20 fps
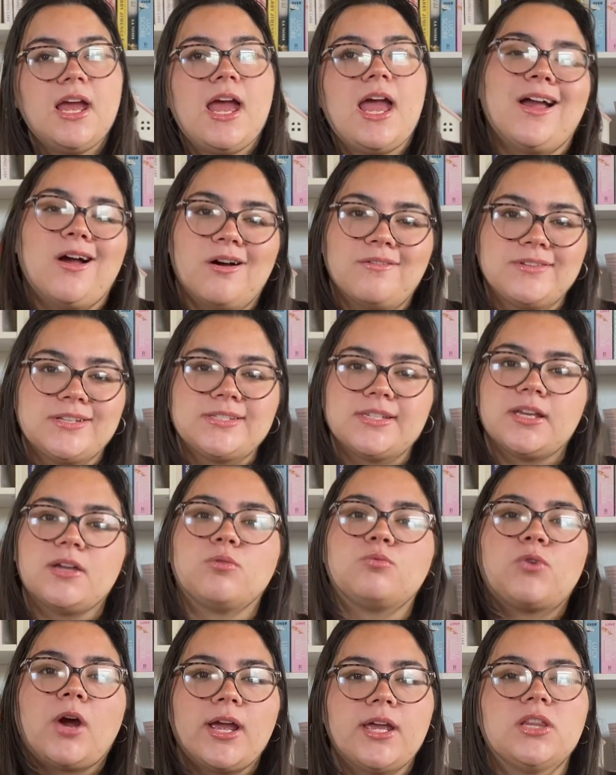I obviously
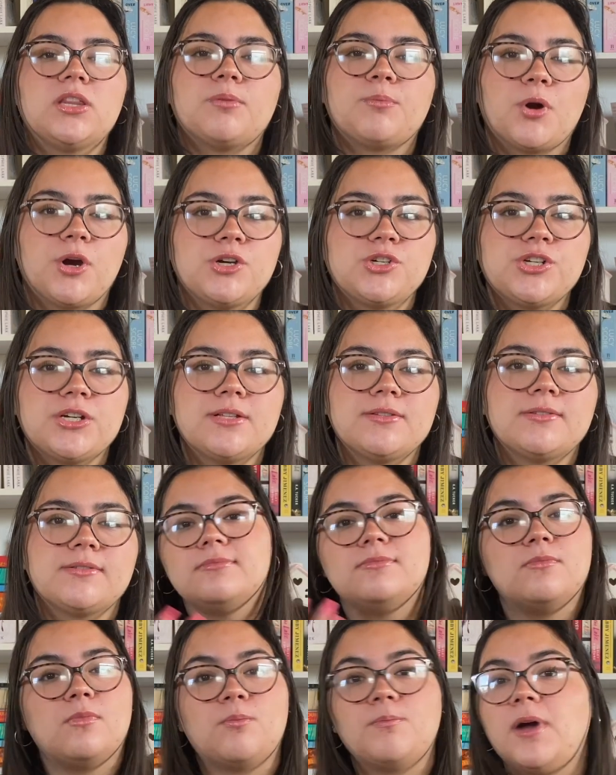write in the margins
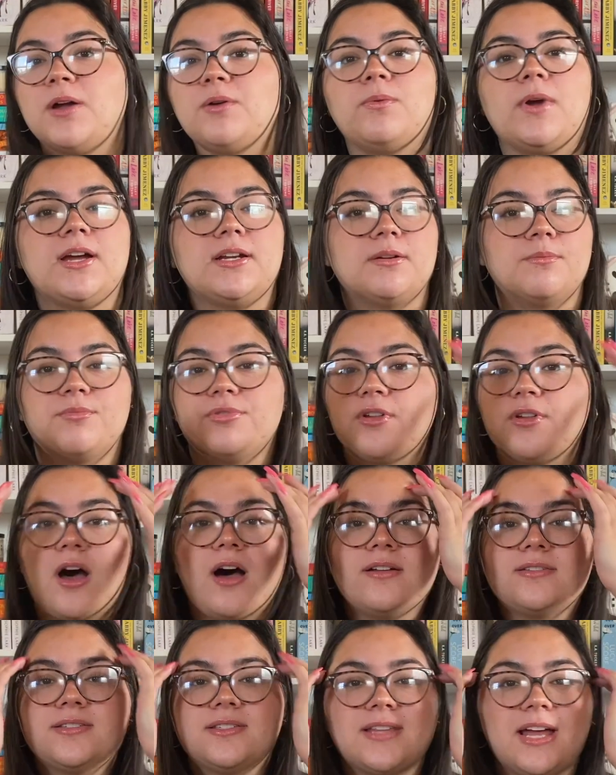my random
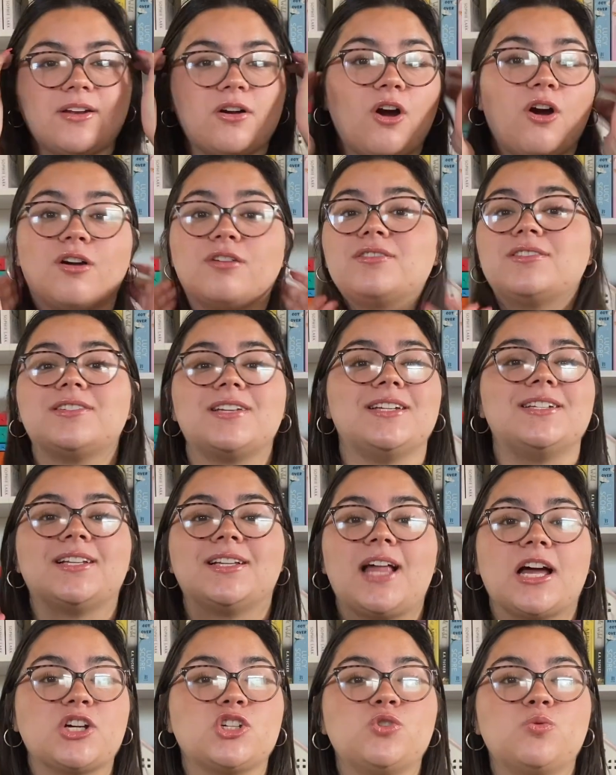thoughts that aren't
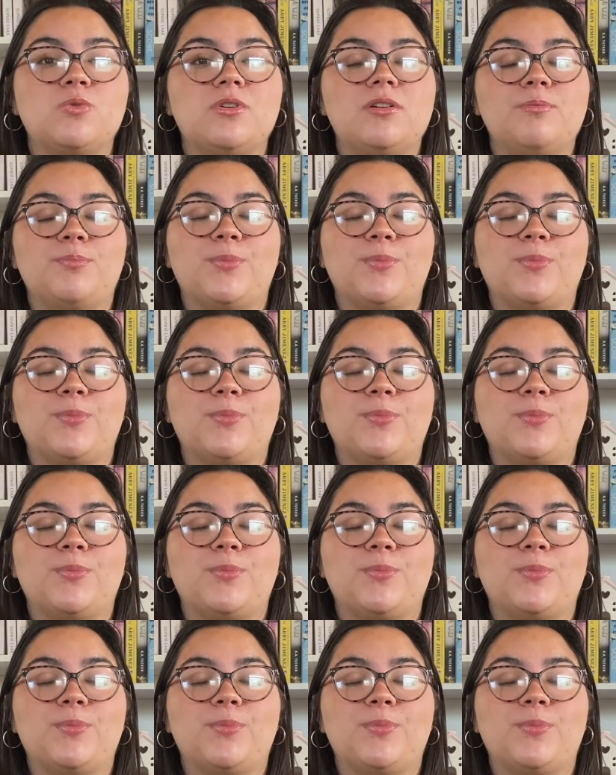intellectual,